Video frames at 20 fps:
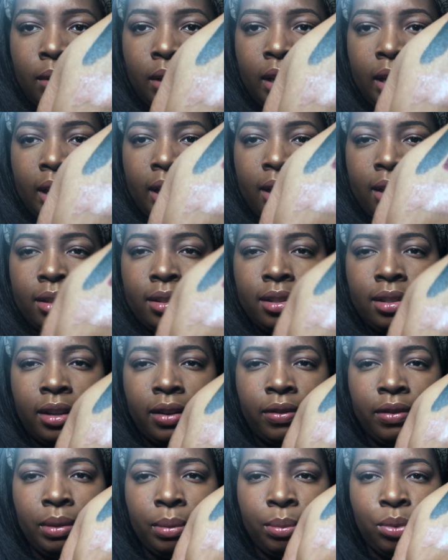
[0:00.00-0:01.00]
Yeah, it's
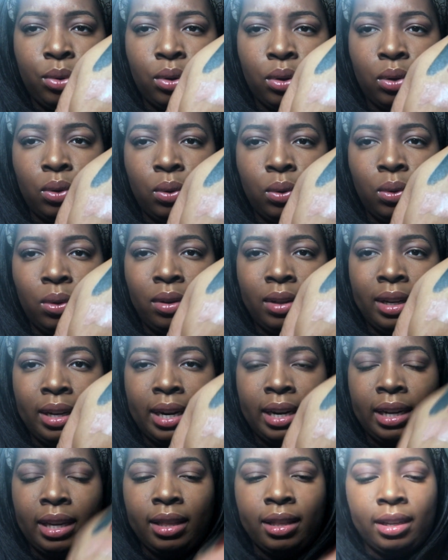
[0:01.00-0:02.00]
definitely more cool than
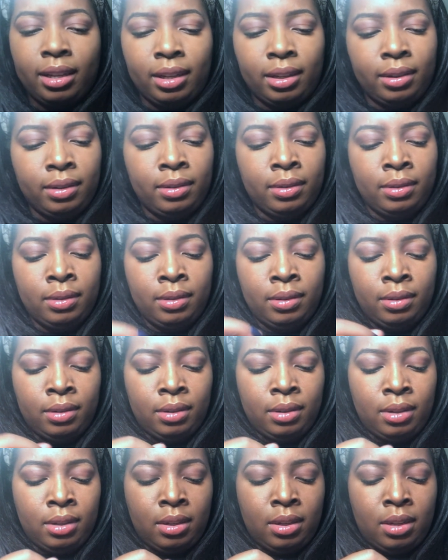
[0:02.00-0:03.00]
anything.
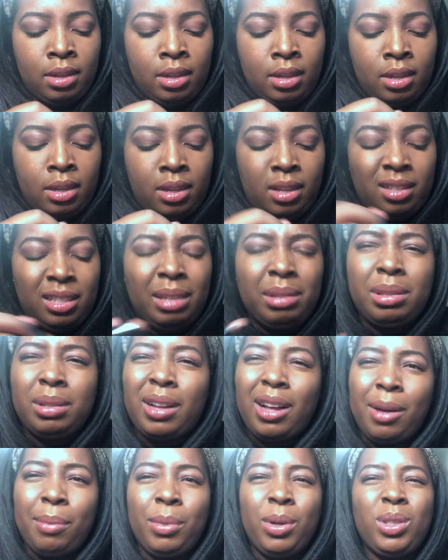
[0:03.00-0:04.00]
See, it's
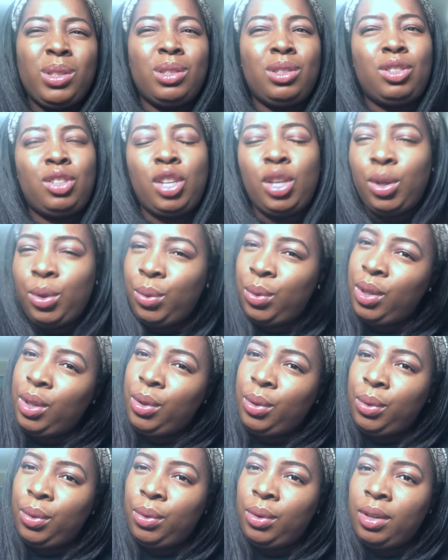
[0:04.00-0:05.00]
almost too
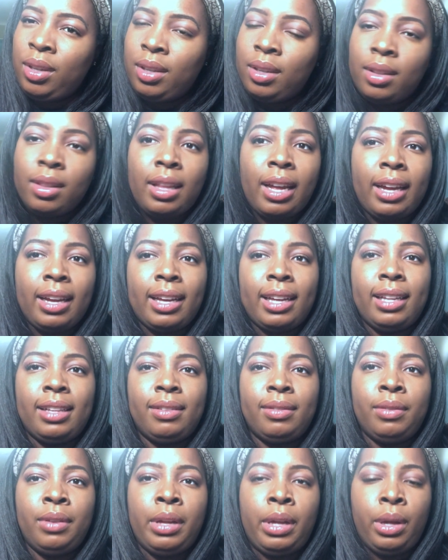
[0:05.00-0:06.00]
nude. Like it
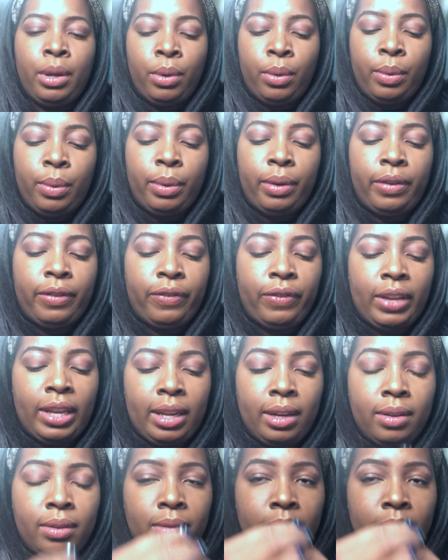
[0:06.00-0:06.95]
would fit.